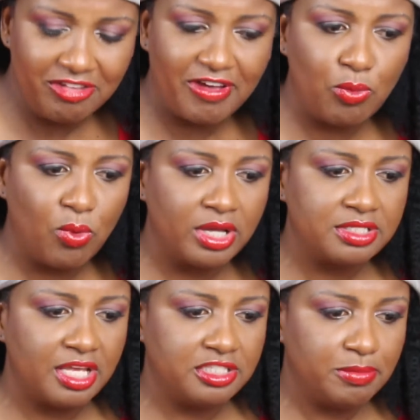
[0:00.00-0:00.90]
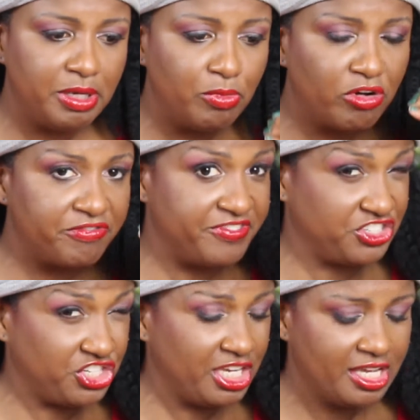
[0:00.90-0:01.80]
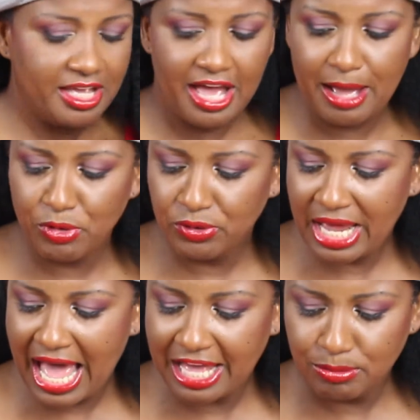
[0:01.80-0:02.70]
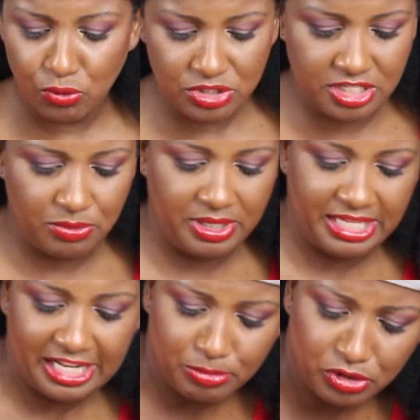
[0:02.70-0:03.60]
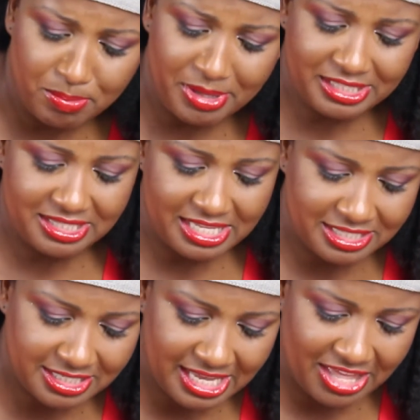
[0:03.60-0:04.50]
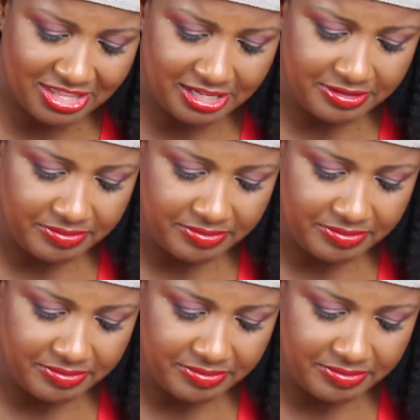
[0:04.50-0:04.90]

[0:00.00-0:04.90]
if I want it to be more fishy, I'm going to add more seaweed. And I'm going to mix this together.